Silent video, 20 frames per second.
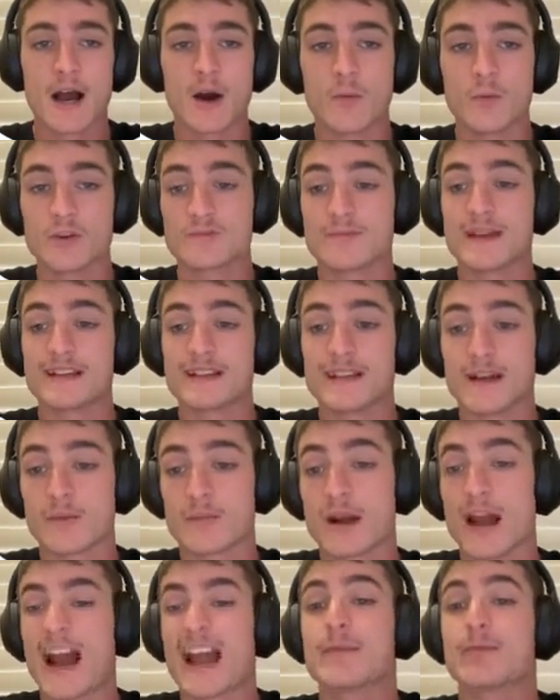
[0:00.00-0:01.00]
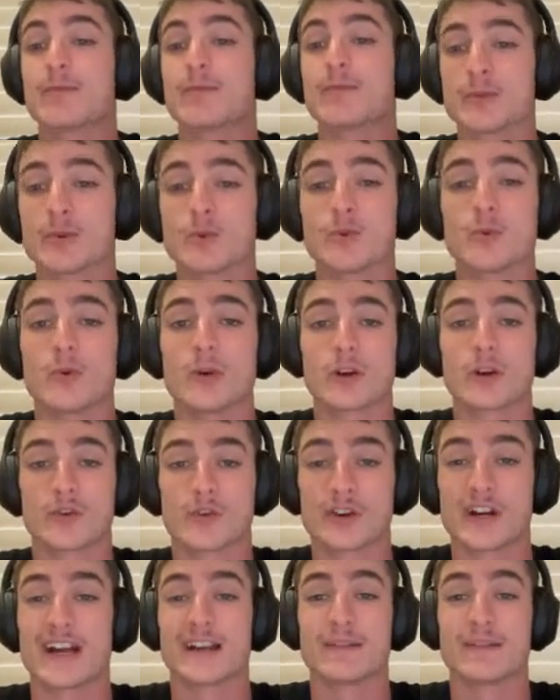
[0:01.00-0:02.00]
which means they were able to
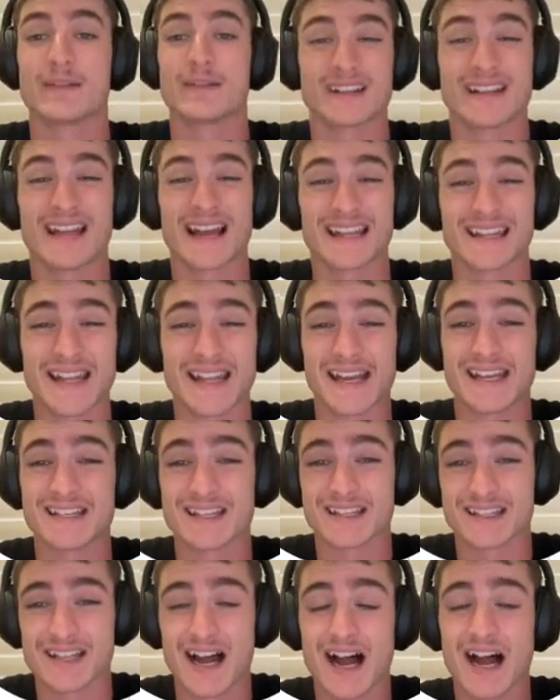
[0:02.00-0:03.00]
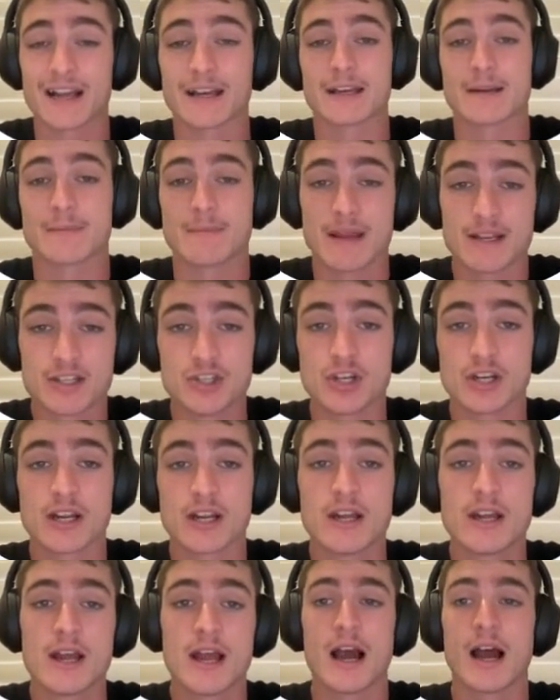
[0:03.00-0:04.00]
create basically that laser targeting messaging
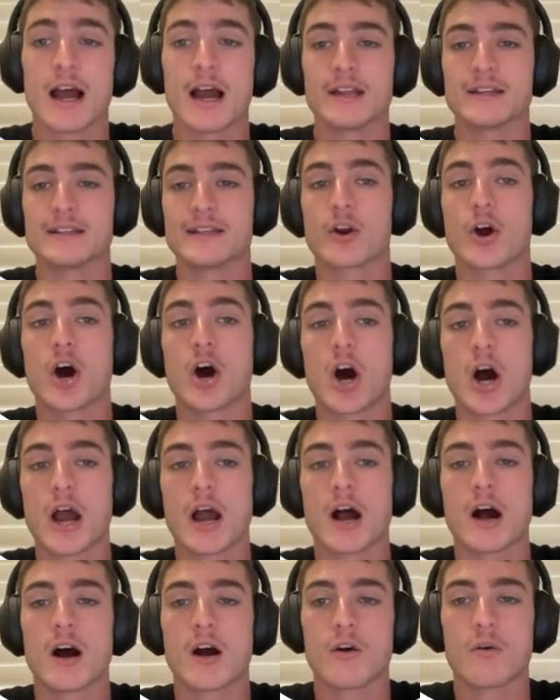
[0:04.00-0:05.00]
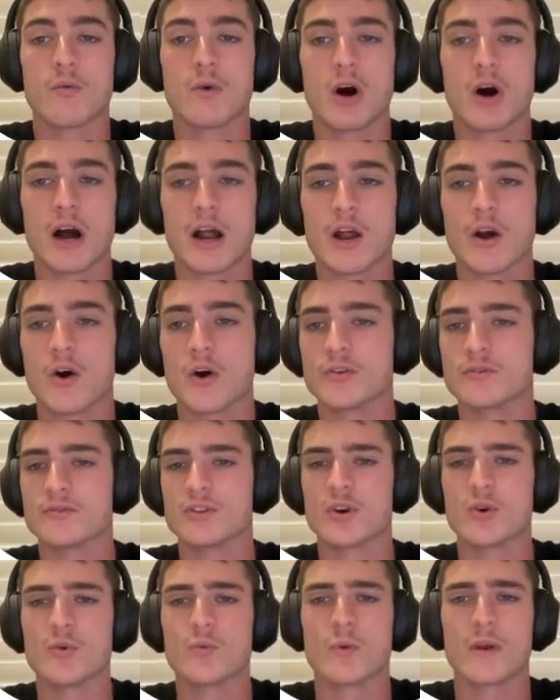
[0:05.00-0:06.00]
and get a higher ROI on
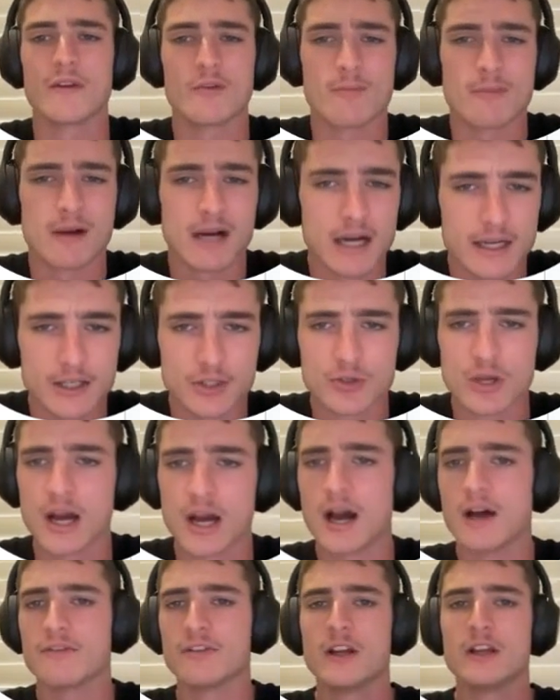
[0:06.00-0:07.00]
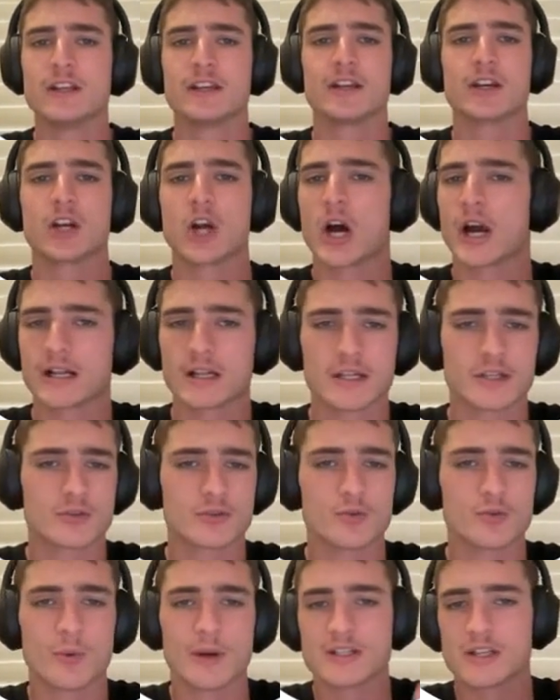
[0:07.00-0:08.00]
whatever marketing you have. You're getting higher
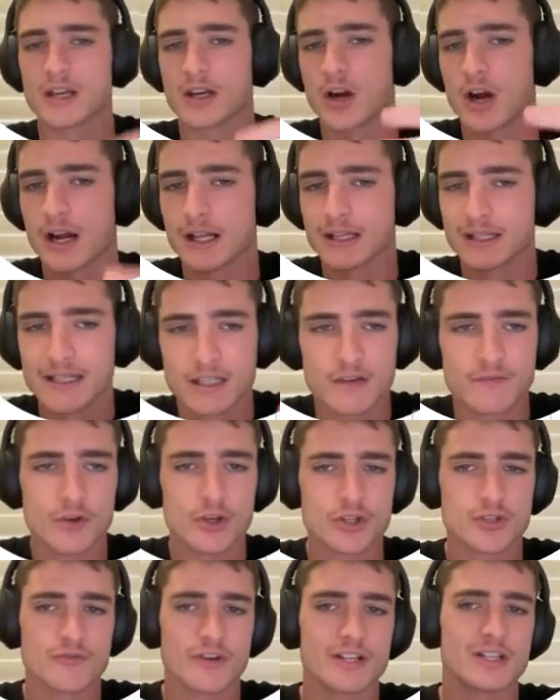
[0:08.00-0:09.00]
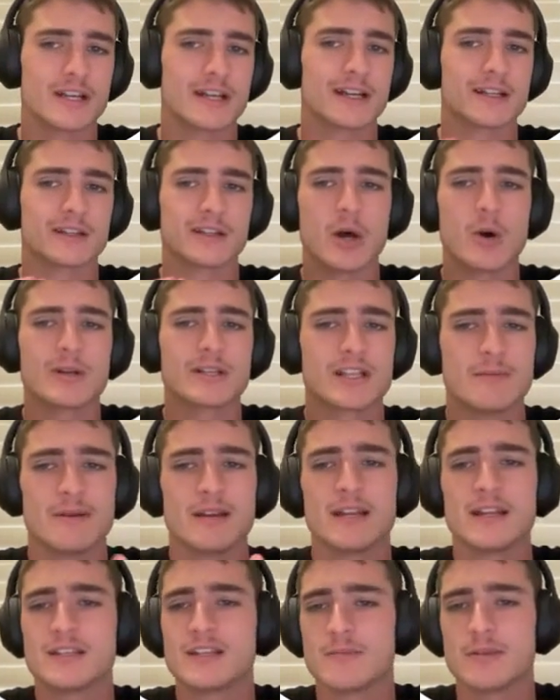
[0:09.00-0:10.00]
click-through rates, you're getting higher lead conversion rates, you're getting lower
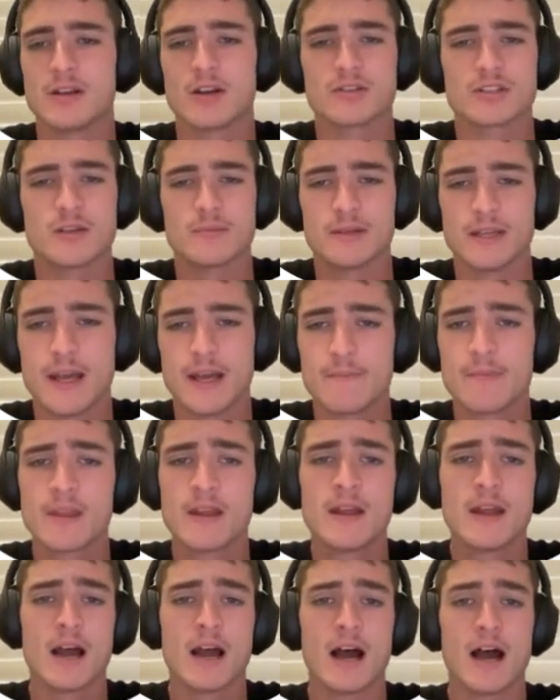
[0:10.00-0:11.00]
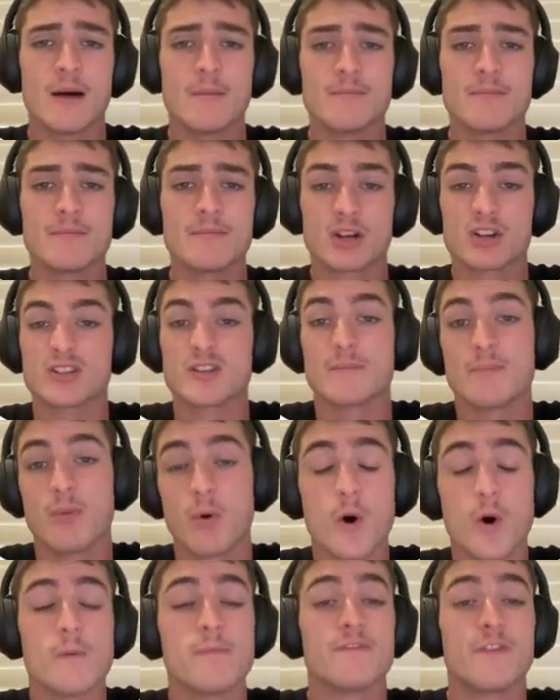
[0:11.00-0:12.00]
CPD, CPL, CPM, because the
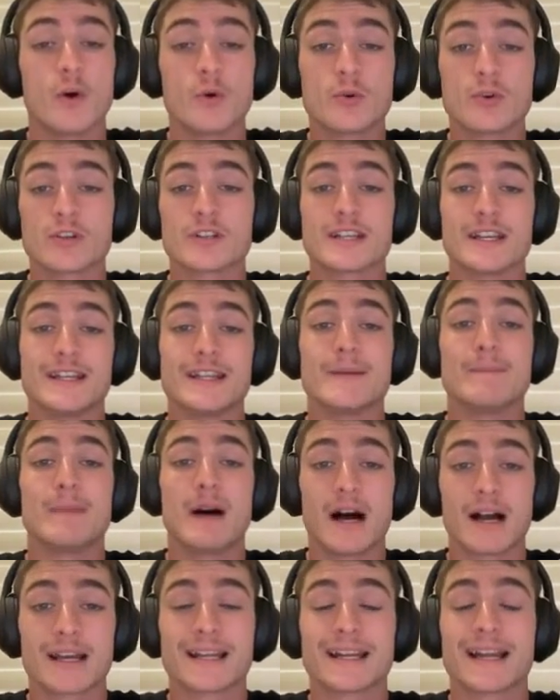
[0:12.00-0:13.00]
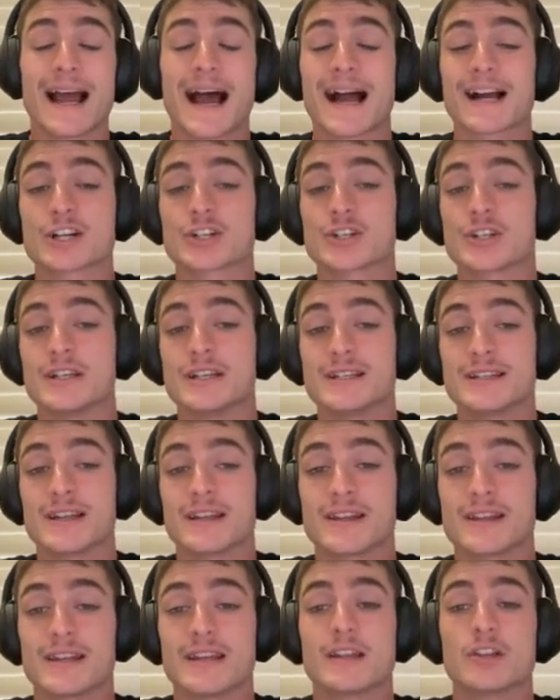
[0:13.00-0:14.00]
poor focus in the marketing actually is the
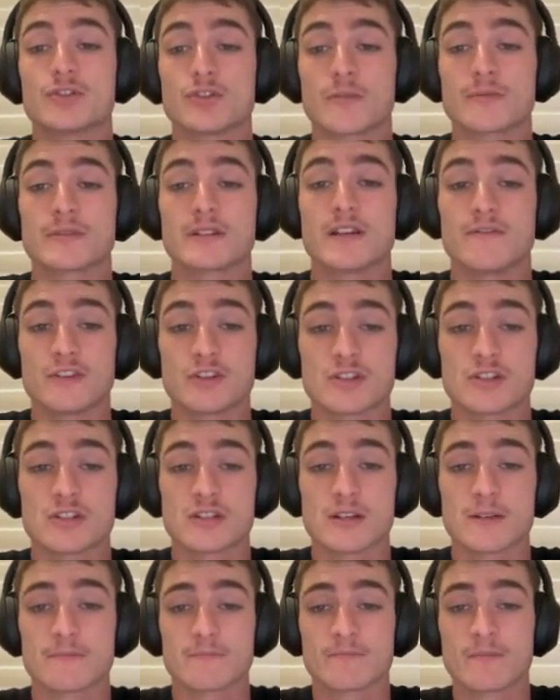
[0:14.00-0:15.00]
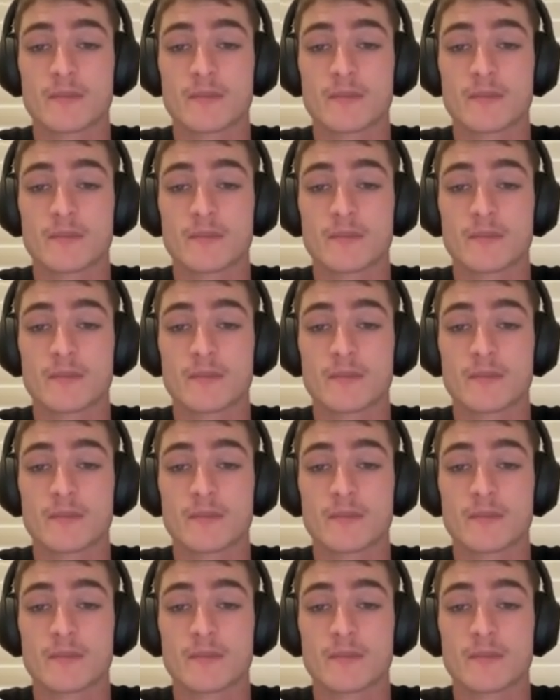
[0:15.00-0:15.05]
thing that drops the efficiency.